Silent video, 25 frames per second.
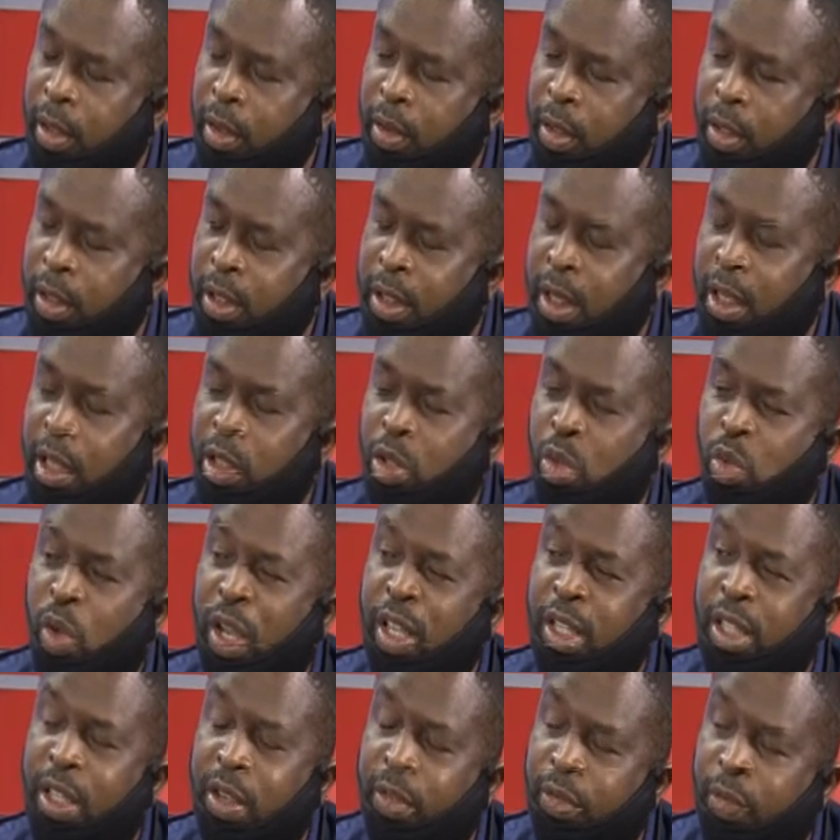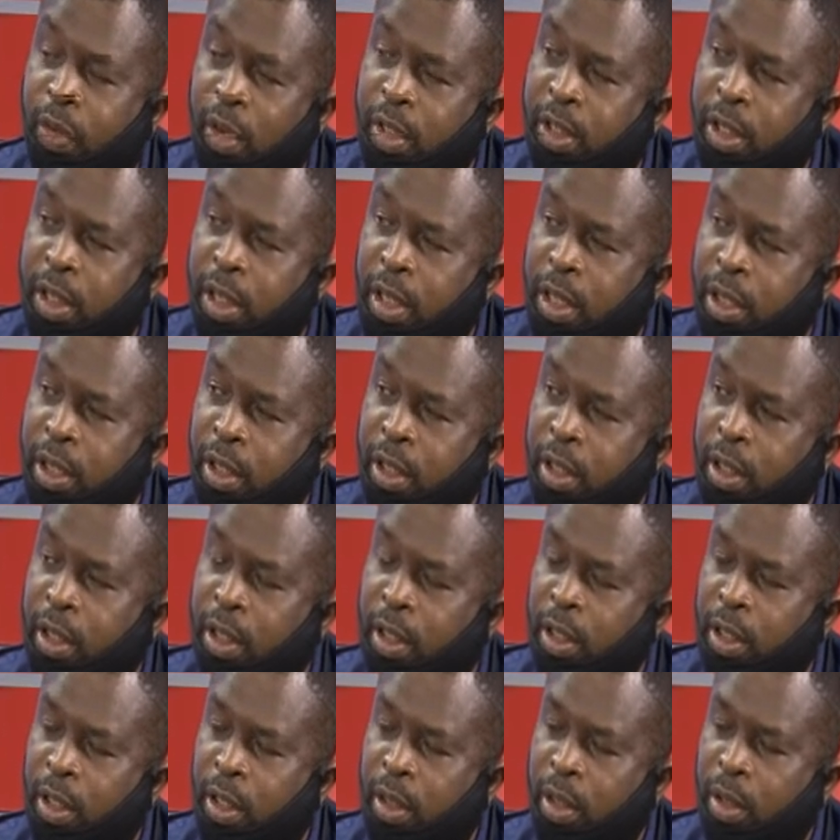since 2014,
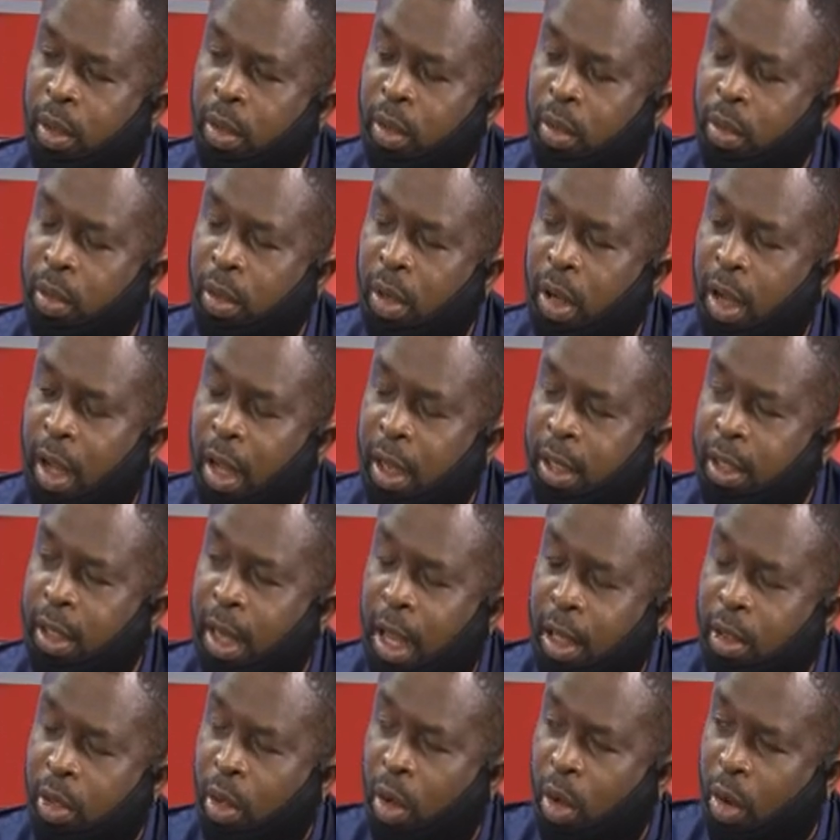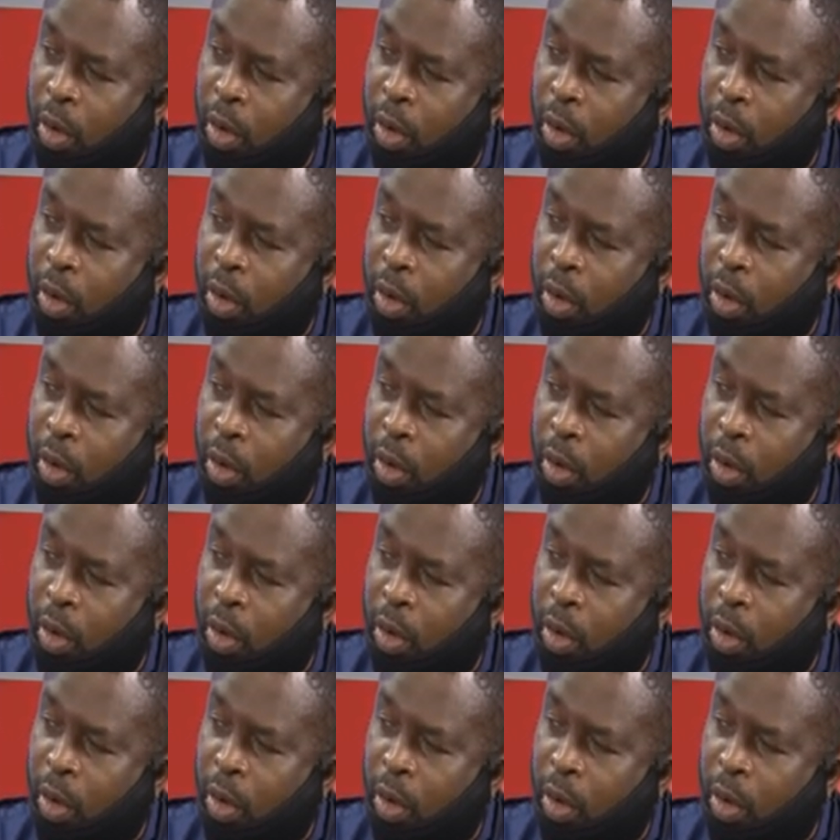and that